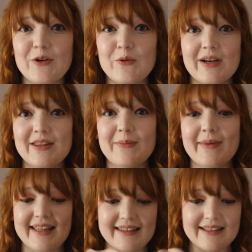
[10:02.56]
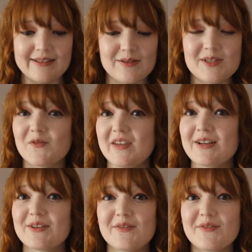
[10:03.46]
out with my little
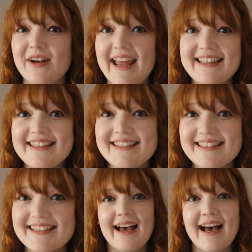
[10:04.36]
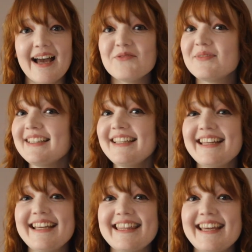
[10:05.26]
sphere of friends. I really
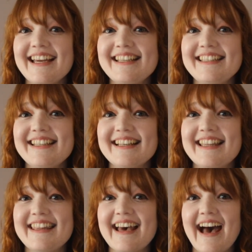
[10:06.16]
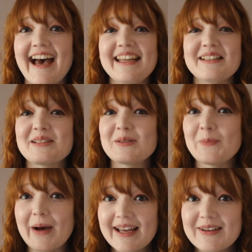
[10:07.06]
like the idea that I
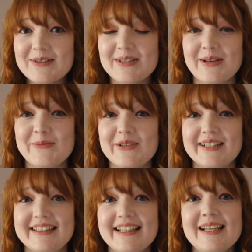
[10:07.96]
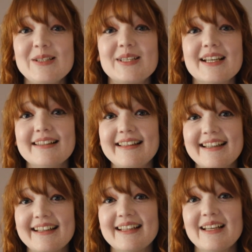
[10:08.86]
inspired someone to
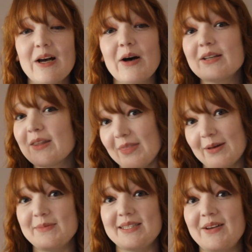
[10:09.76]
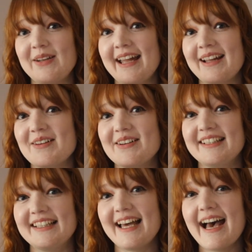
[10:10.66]
click on a thumbs down
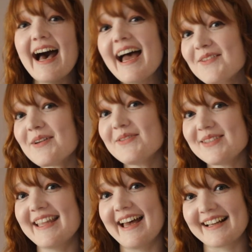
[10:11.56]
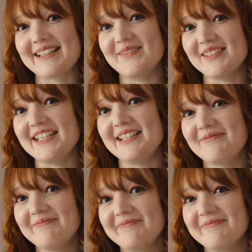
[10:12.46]
icon. I roused that activity.